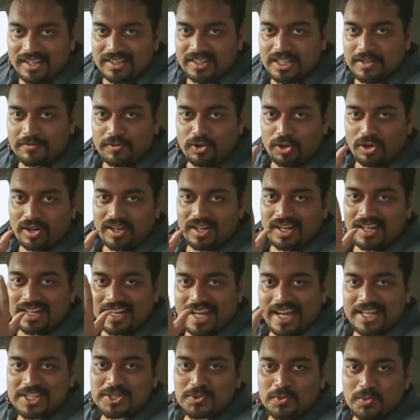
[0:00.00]
They've got a
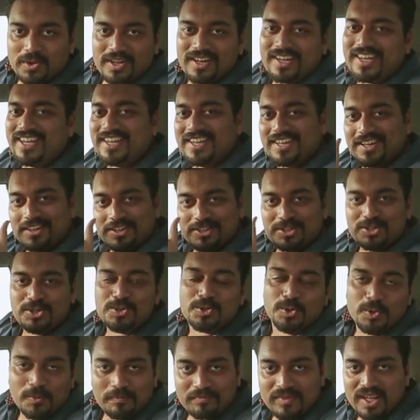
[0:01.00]
nice quirk here
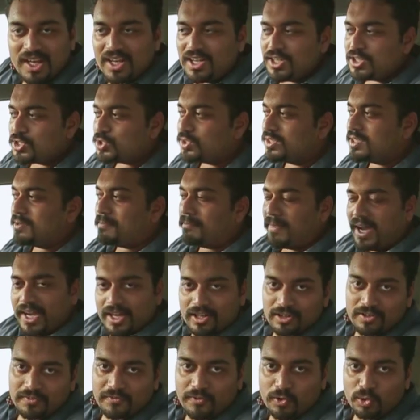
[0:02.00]
too. So the
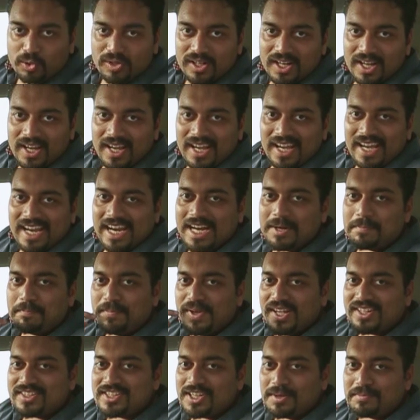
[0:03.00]
microphone, it
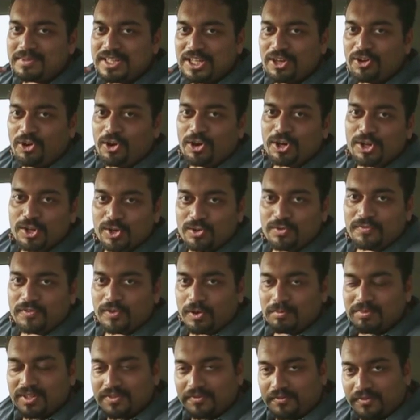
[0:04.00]
picks up the audio
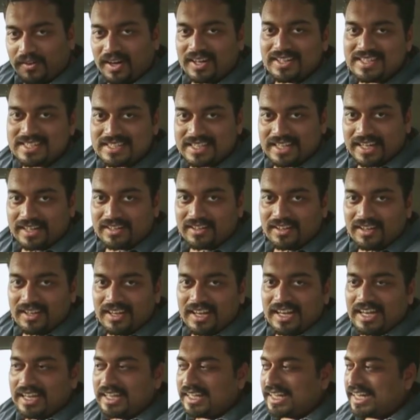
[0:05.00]
from the front seat,
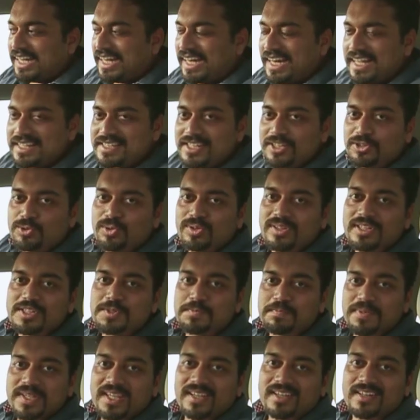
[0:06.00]
relays it through the
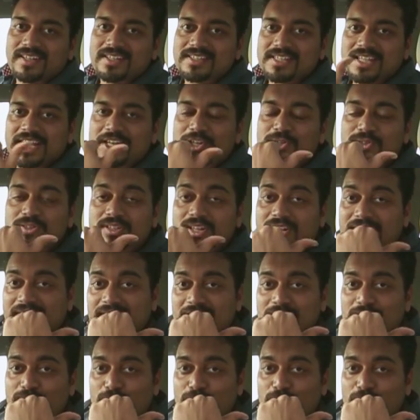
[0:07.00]
speakers into the rear